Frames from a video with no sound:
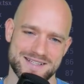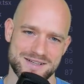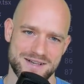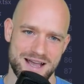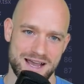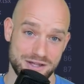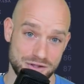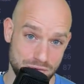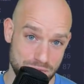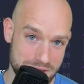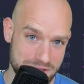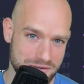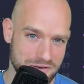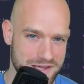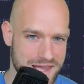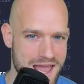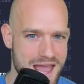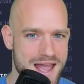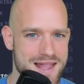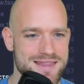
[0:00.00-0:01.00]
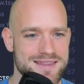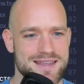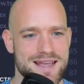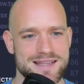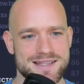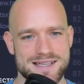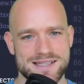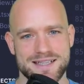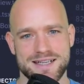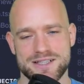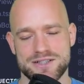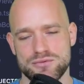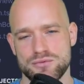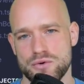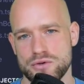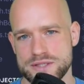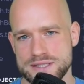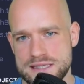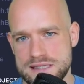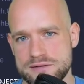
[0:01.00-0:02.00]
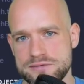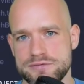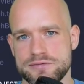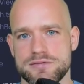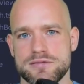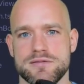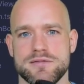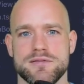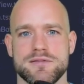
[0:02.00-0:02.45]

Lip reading: I do it again, and then I do a diff.